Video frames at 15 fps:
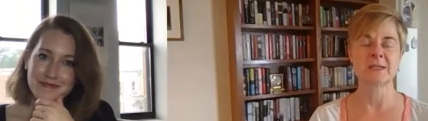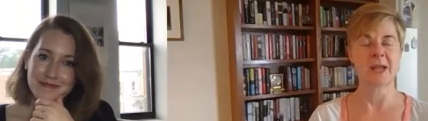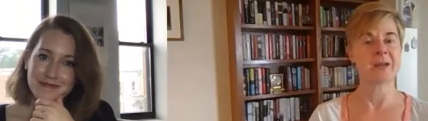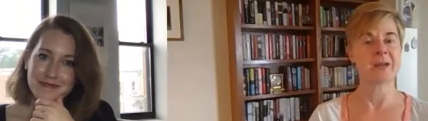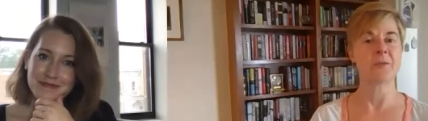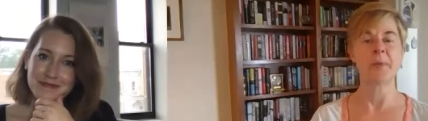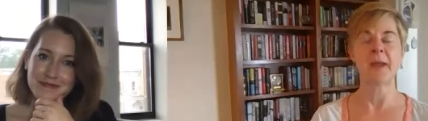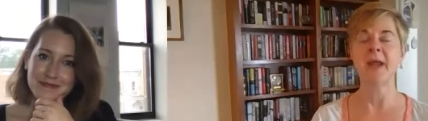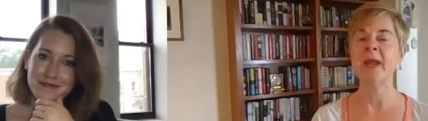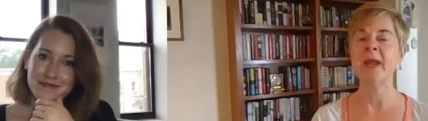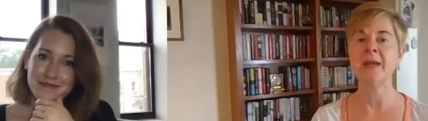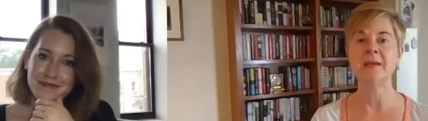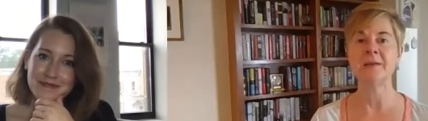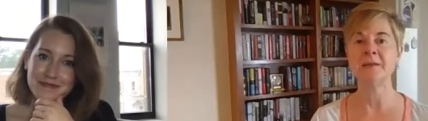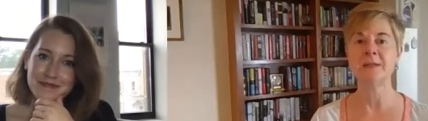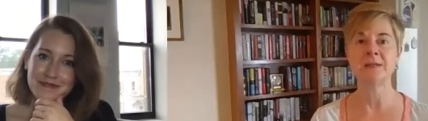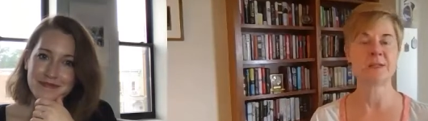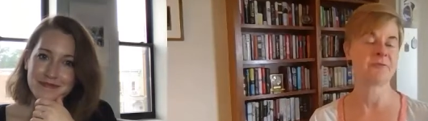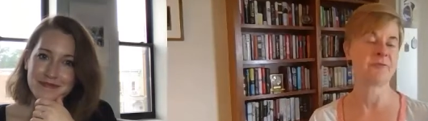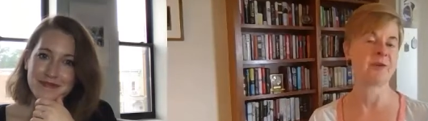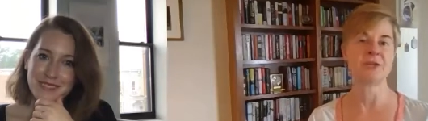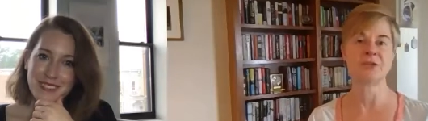Speaker 1: it's kind of a pain to
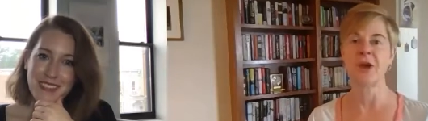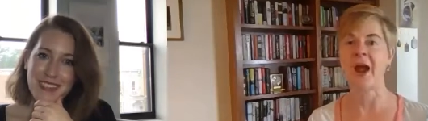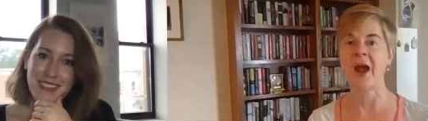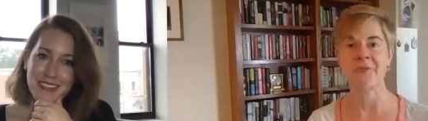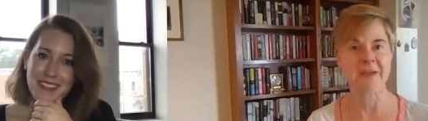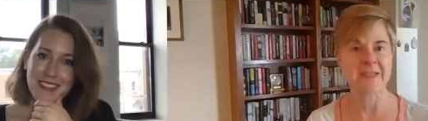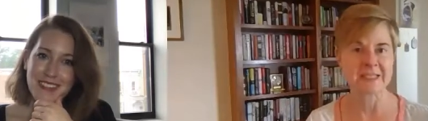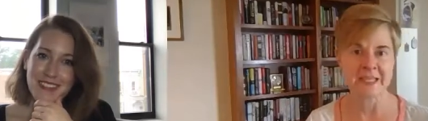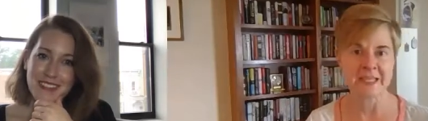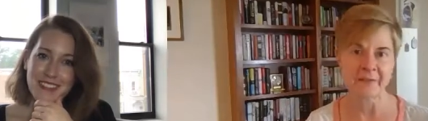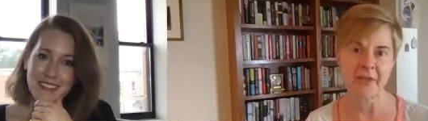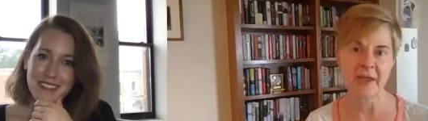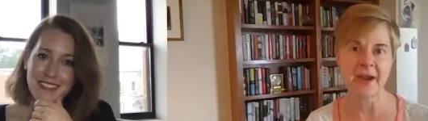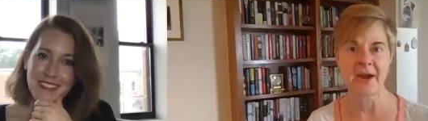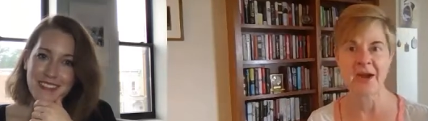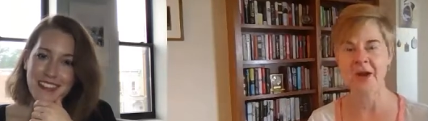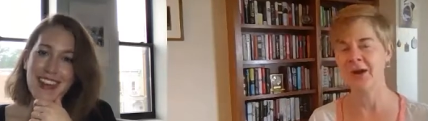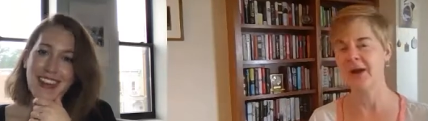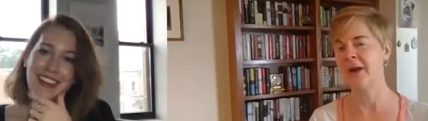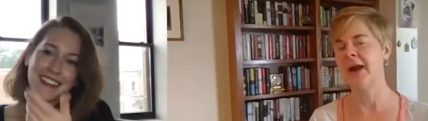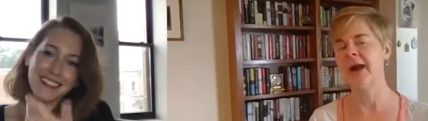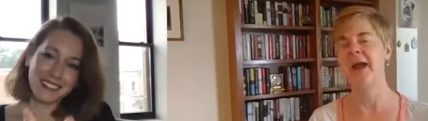fight traffic to get
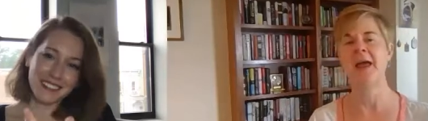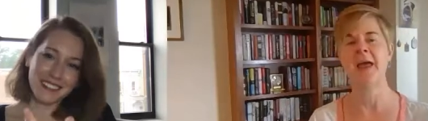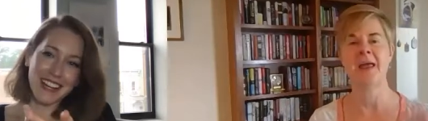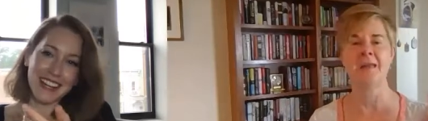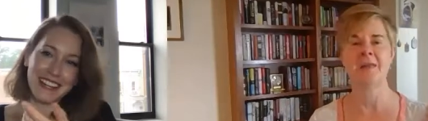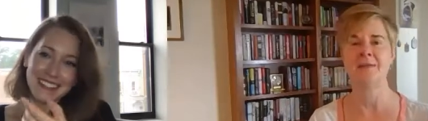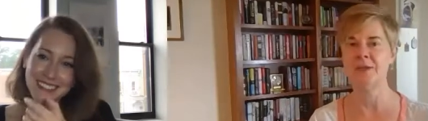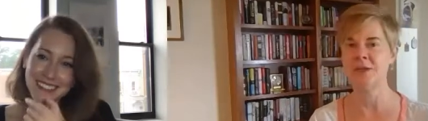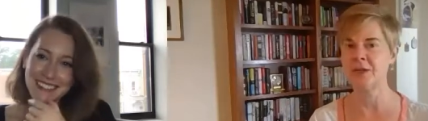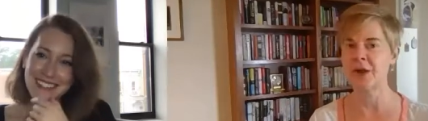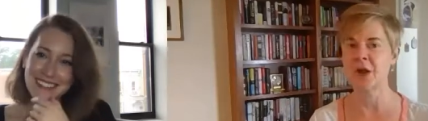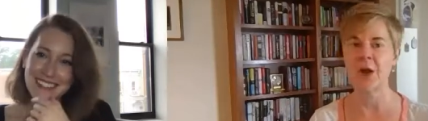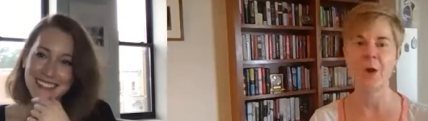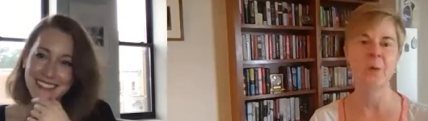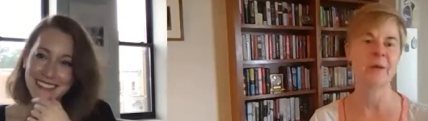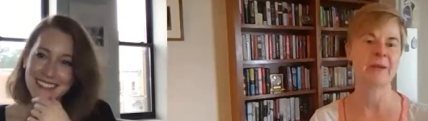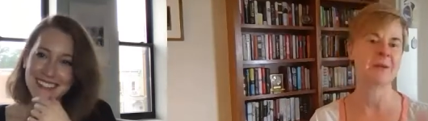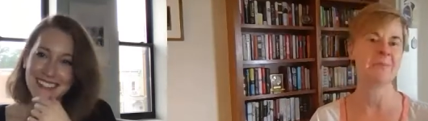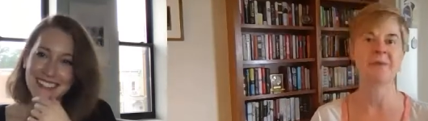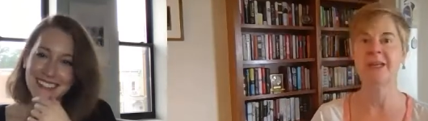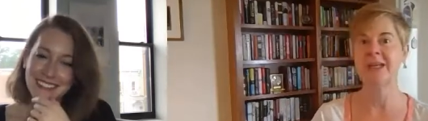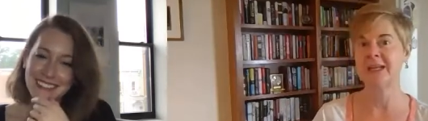there, mm-hmm. and you know, it can
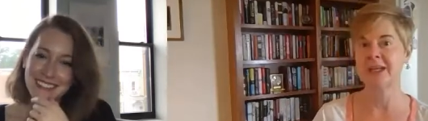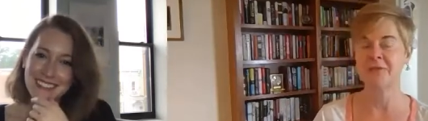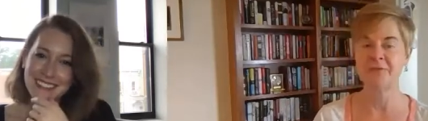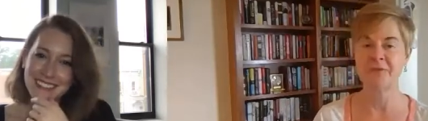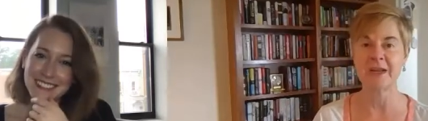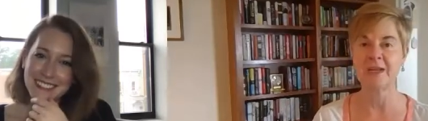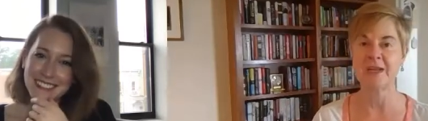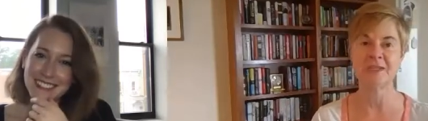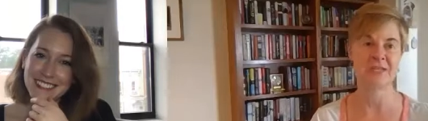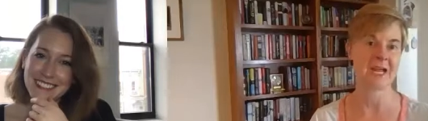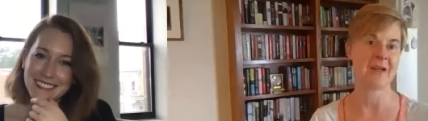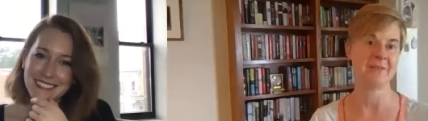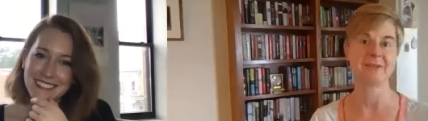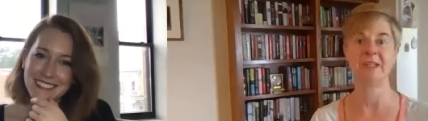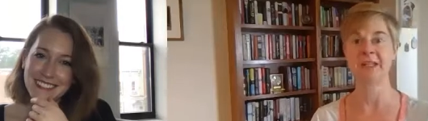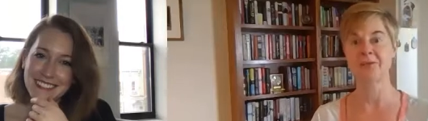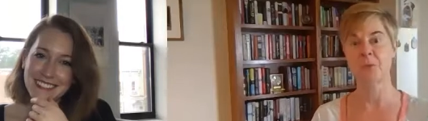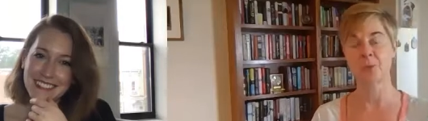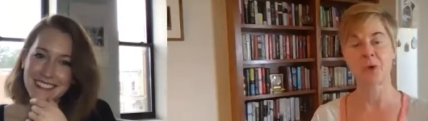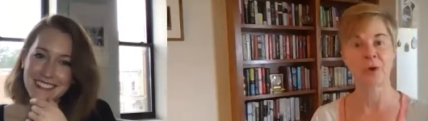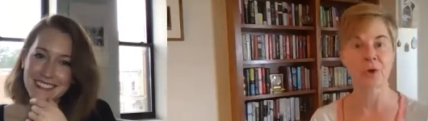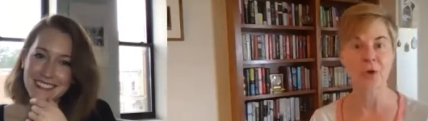be inconvenient to have to leave
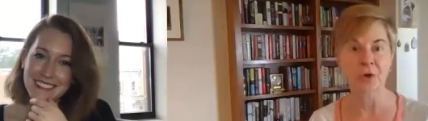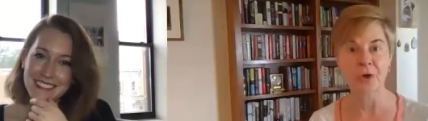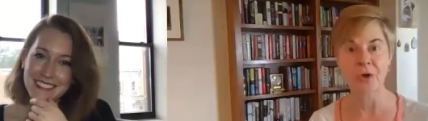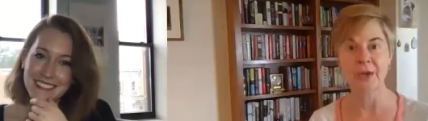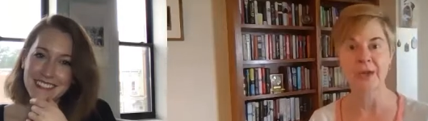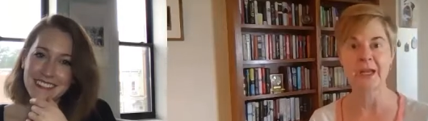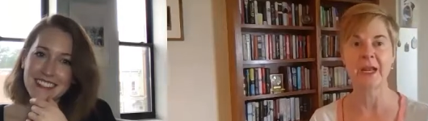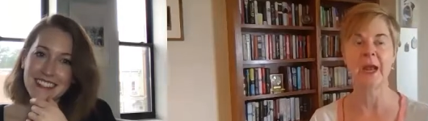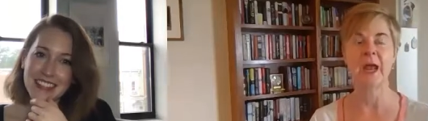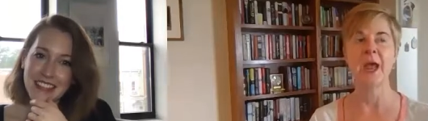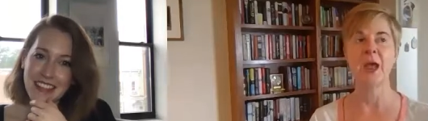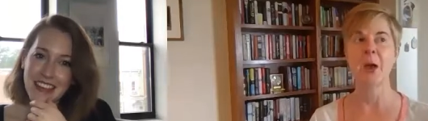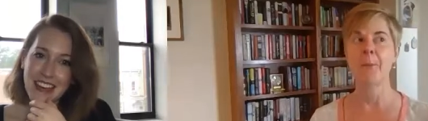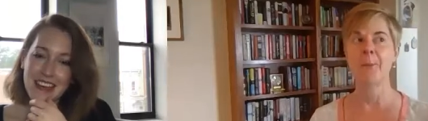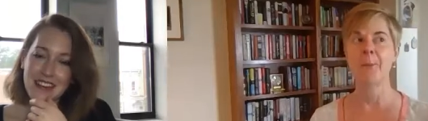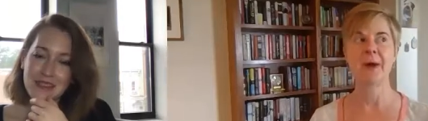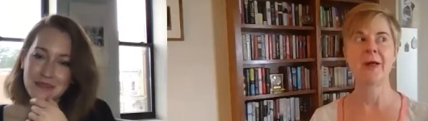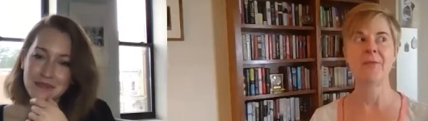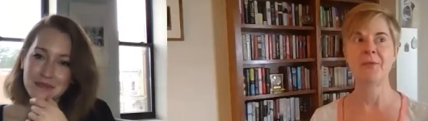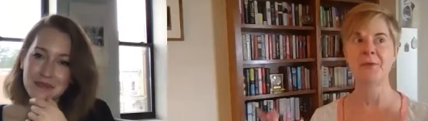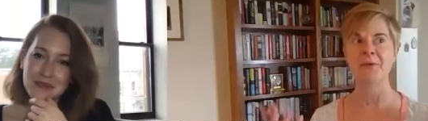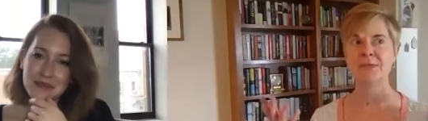work early. Yeah. But
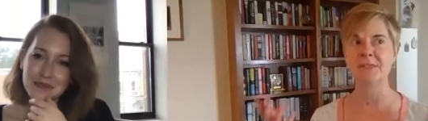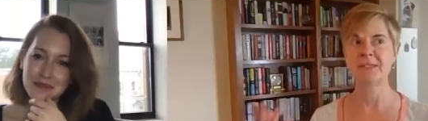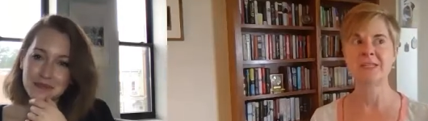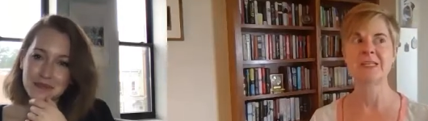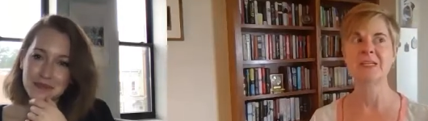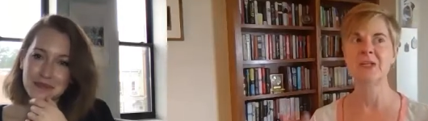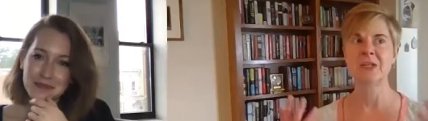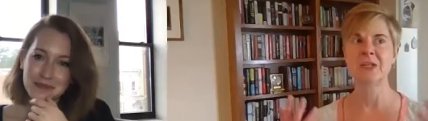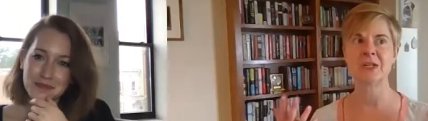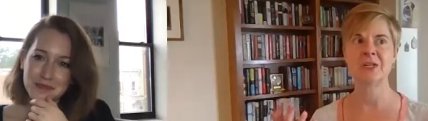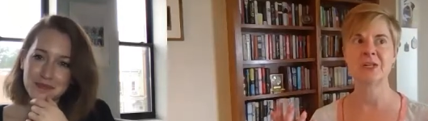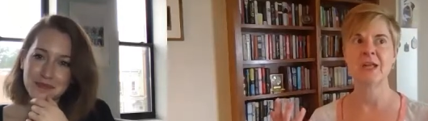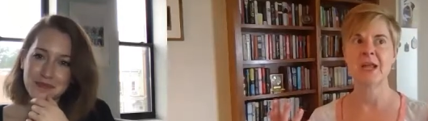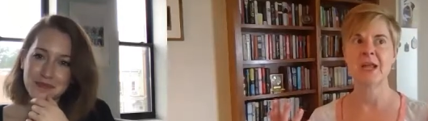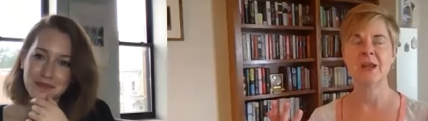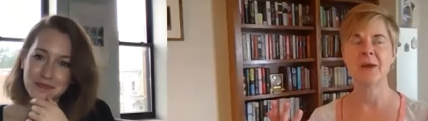there's still,